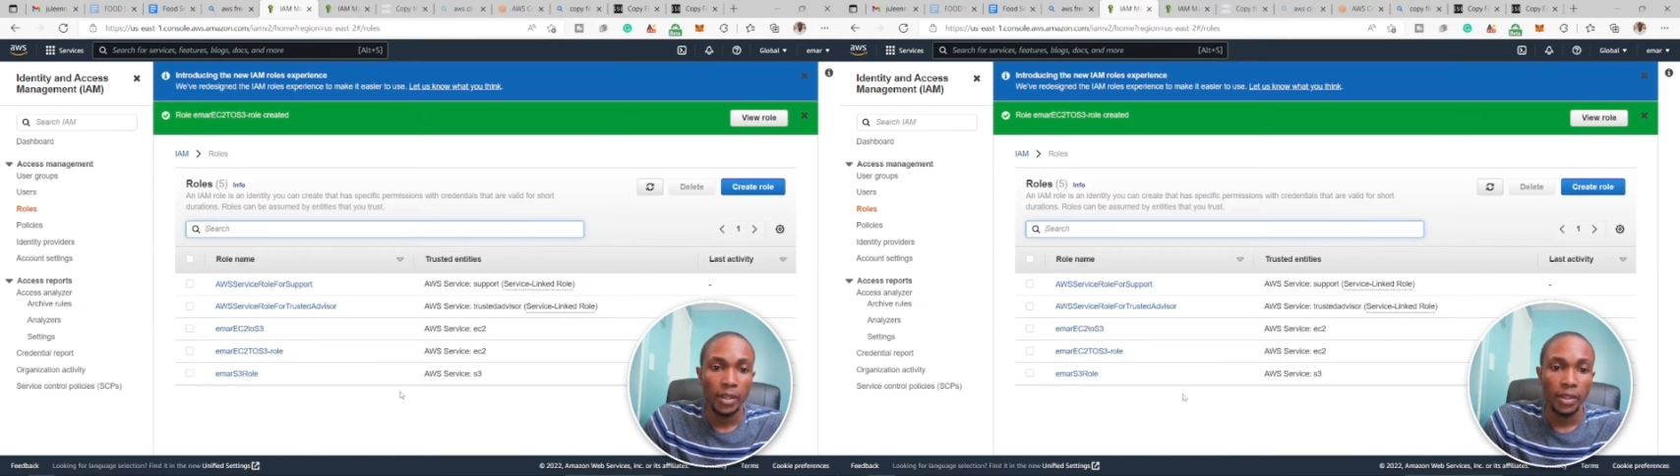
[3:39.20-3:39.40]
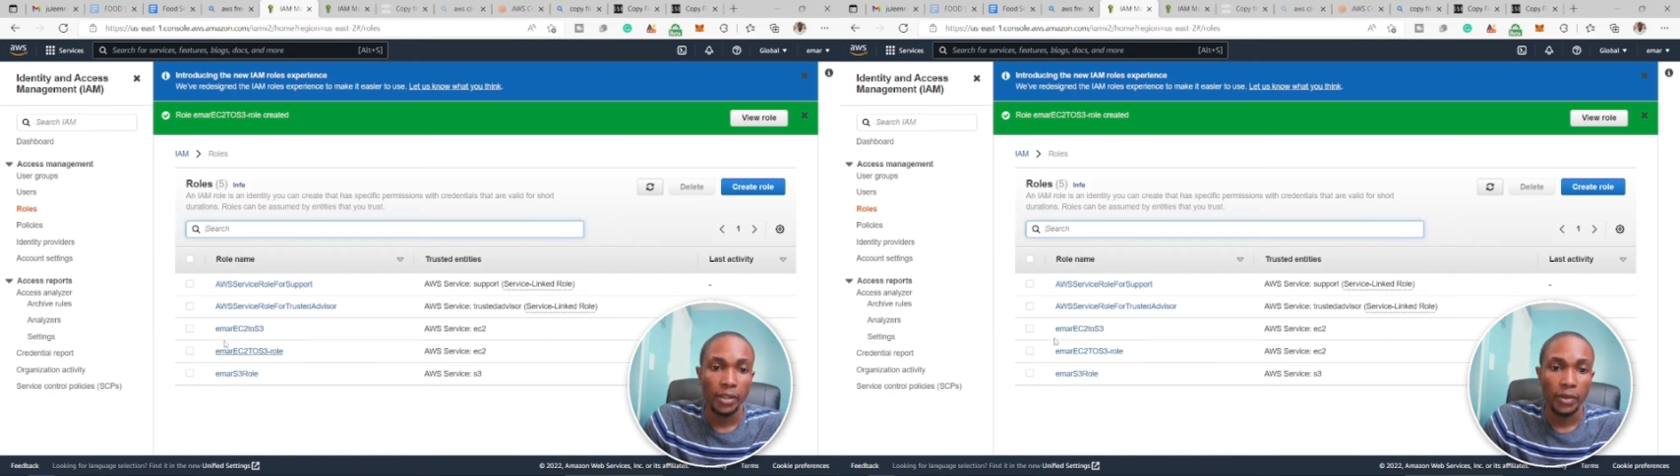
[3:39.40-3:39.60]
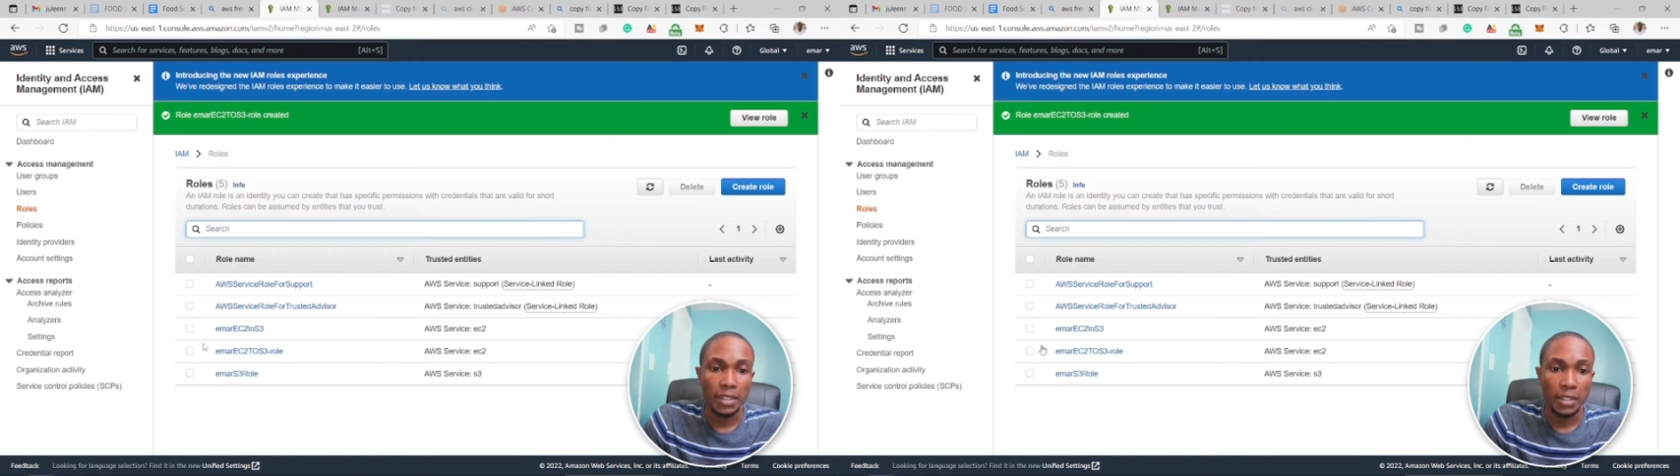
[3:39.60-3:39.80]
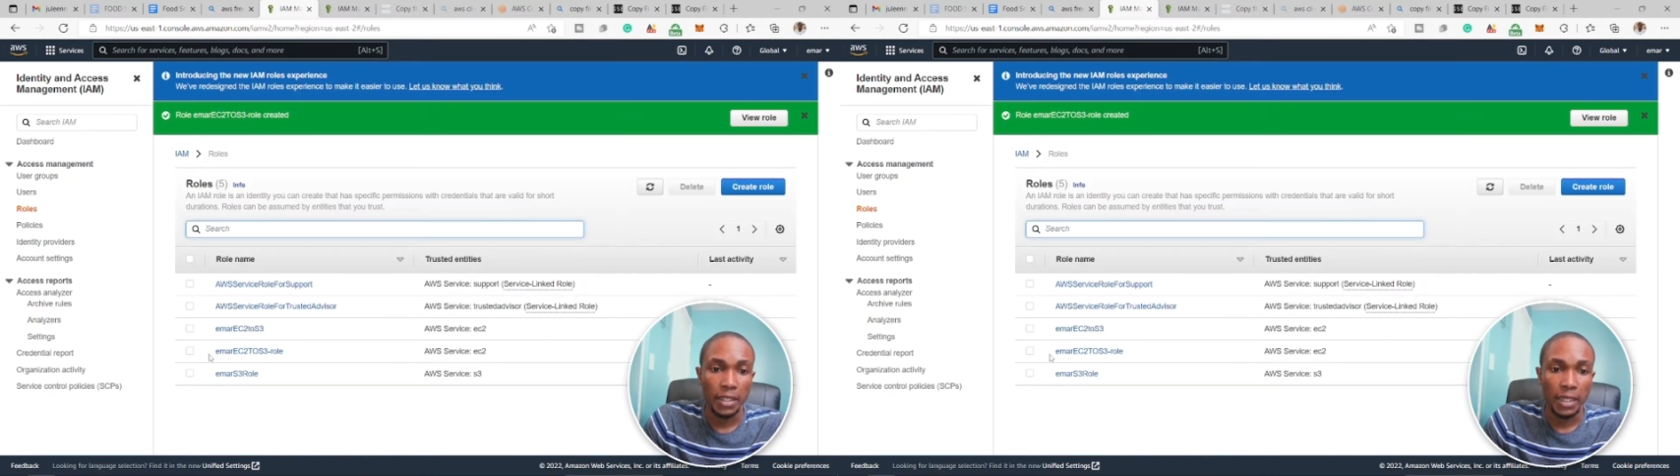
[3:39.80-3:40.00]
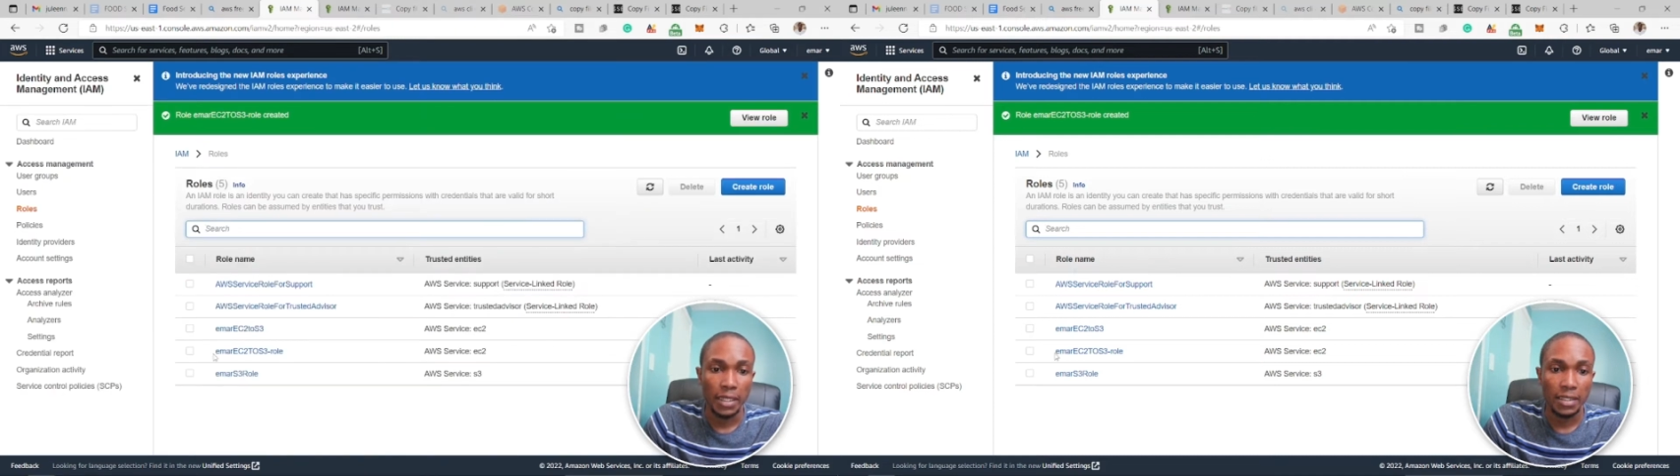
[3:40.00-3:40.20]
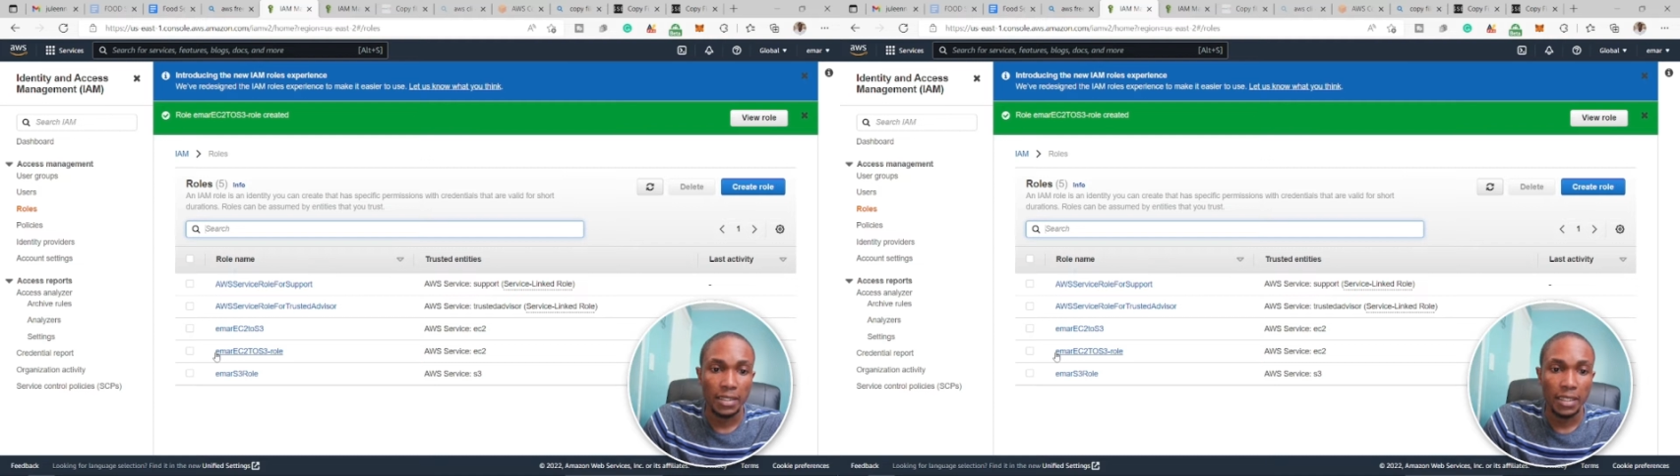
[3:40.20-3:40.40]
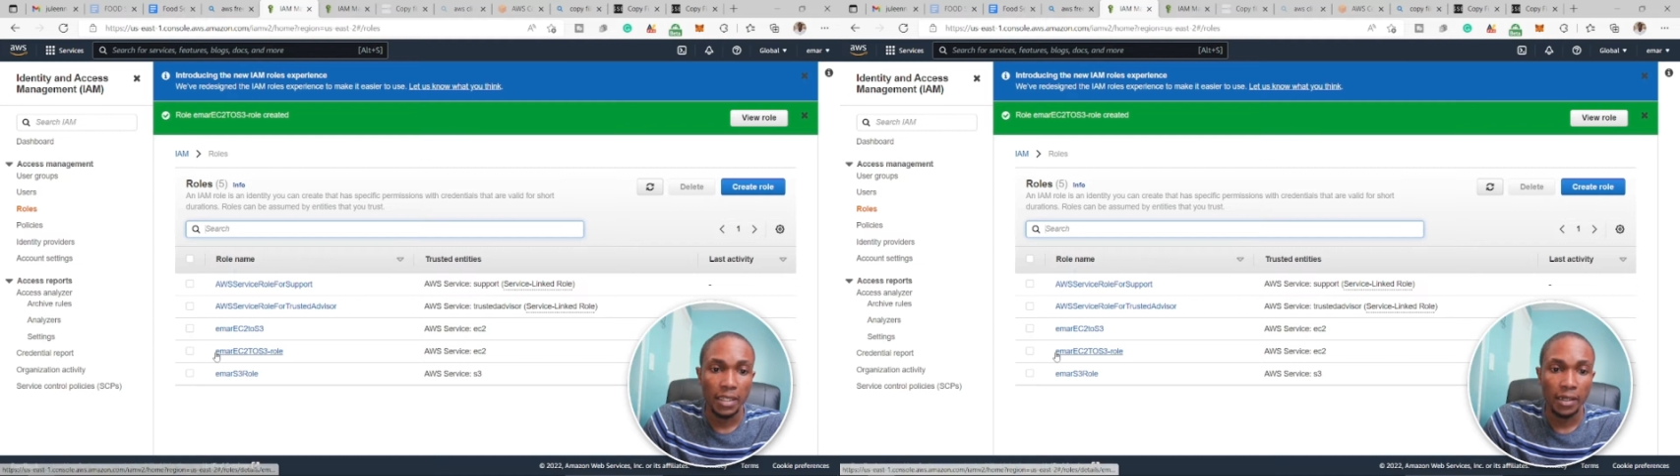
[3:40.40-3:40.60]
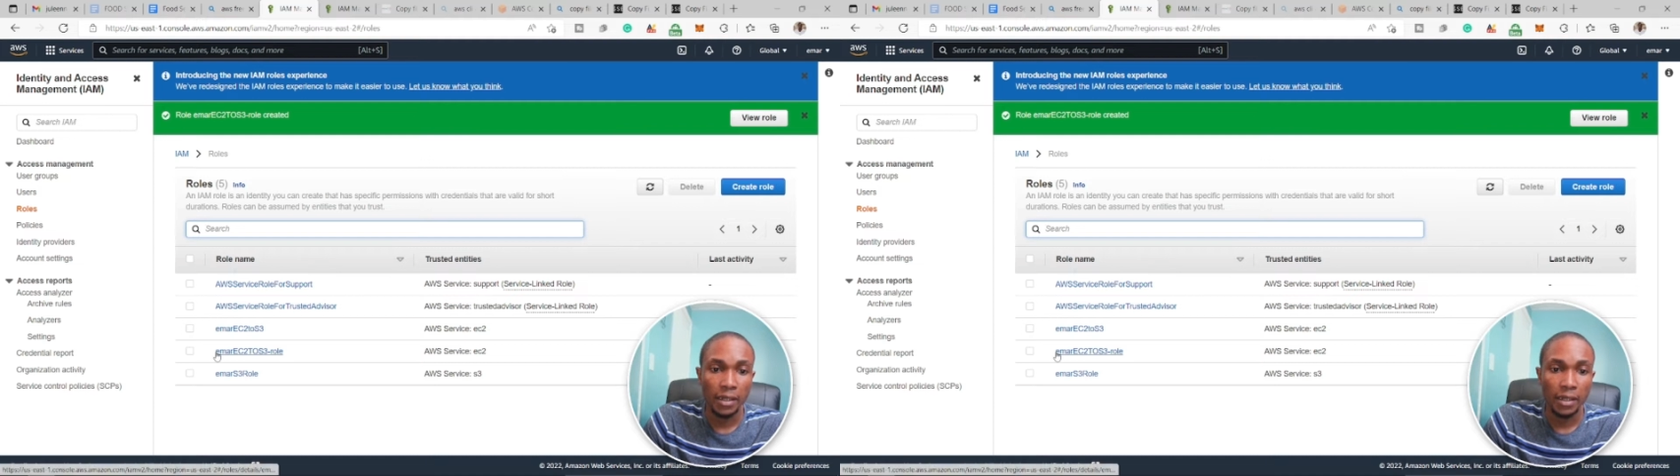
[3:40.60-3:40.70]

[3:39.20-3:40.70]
Now as you can see,